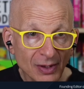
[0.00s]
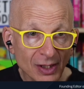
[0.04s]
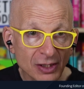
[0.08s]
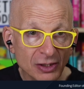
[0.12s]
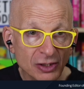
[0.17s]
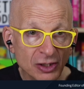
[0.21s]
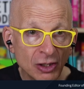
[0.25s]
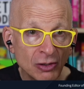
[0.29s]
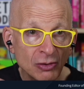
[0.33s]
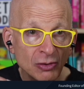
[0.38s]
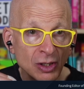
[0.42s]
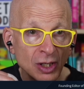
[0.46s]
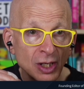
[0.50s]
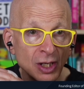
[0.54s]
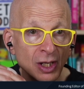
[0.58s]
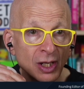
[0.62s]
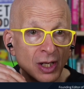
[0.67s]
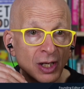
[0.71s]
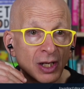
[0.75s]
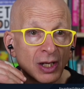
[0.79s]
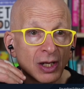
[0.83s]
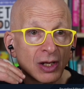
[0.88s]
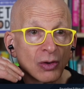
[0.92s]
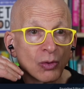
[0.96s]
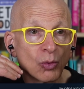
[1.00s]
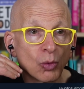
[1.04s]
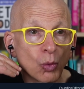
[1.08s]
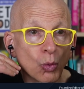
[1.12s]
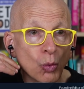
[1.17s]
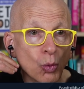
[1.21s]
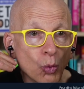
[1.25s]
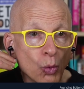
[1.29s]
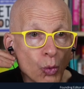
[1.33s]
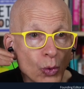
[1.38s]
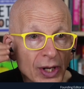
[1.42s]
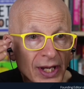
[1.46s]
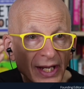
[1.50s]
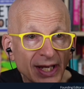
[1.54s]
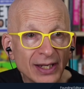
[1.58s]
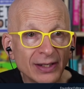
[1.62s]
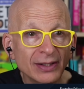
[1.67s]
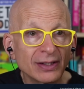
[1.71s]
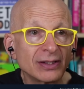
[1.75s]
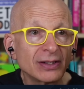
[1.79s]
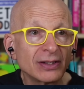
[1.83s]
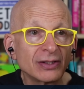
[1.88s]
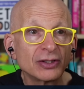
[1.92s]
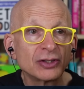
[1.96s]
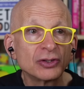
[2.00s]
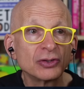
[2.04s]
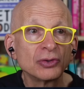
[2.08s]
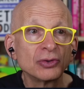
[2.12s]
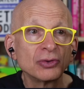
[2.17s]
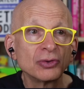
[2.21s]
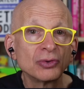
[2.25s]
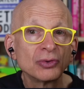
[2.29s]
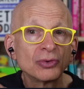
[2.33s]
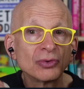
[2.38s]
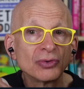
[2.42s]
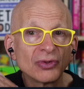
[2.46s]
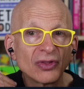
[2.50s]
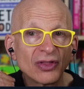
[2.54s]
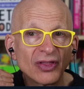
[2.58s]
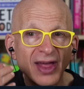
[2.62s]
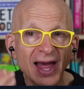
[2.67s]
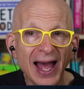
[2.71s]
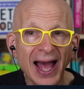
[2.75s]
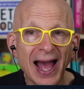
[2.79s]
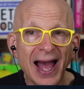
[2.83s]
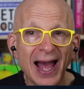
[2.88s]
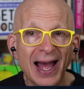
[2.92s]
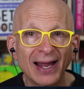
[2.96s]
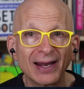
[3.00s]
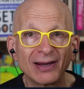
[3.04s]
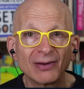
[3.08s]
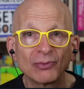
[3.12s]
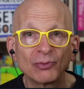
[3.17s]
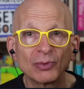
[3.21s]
So we can do that,